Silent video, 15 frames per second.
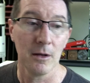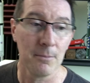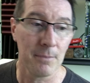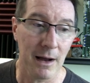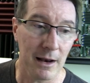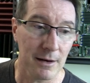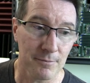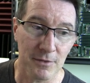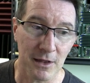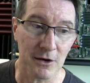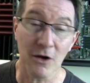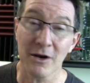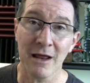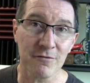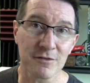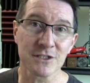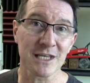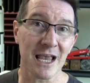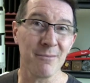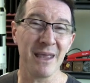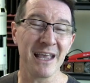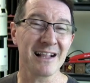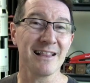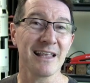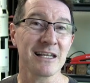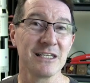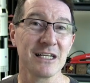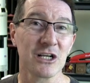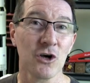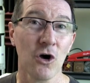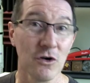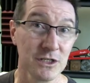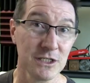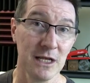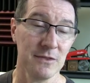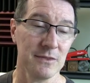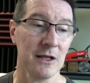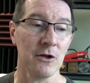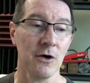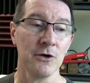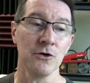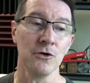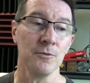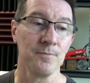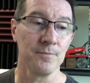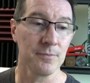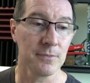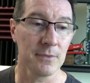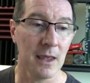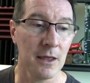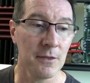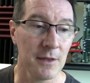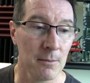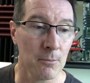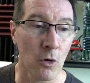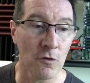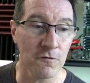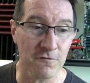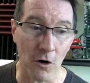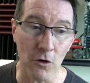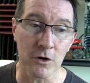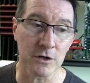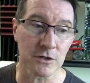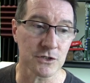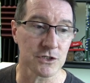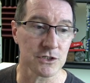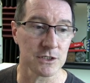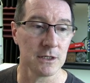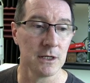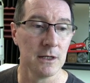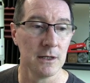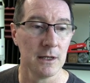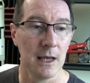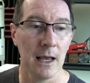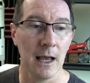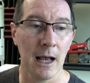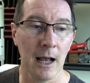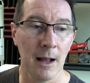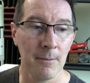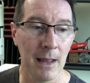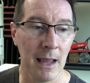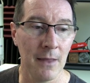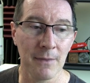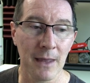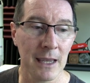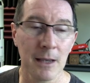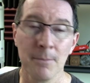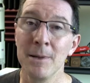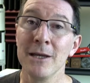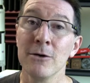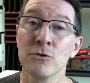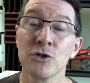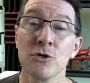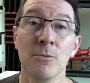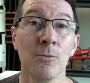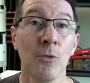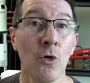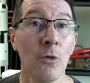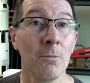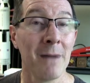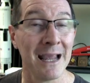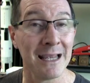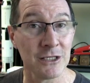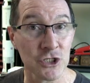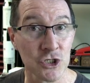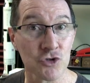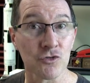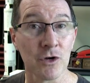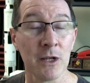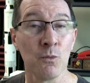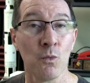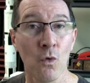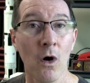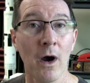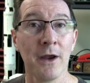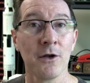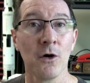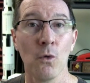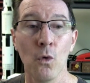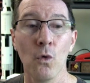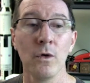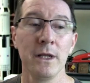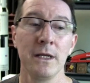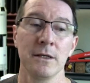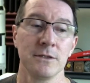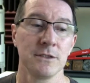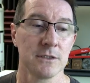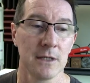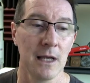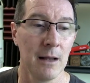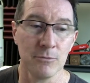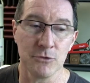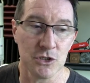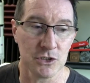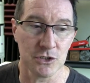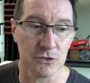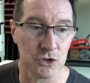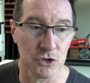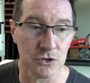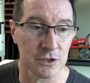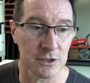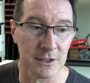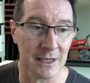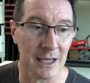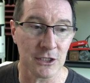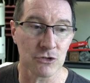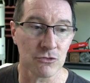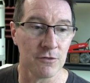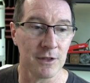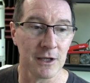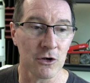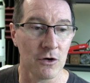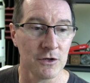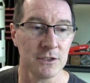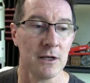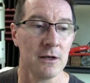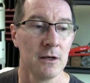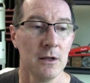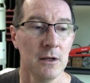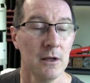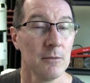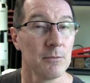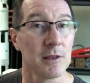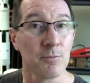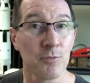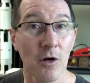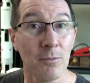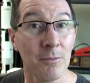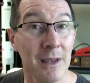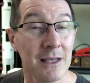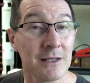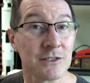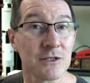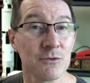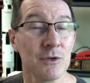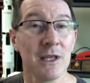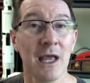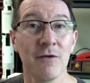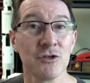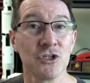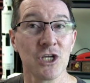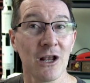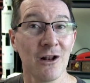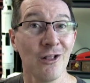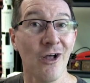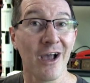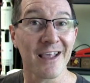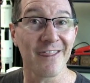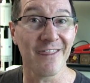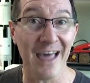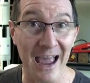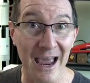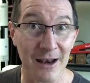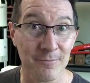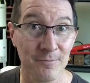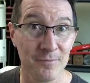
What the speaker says: but they don't have the same eclectic content that I do. They're more focused, and they appeal to a more mainstream, wider audience, just due to the nature of their content. But the problem is, when you have a channel like that,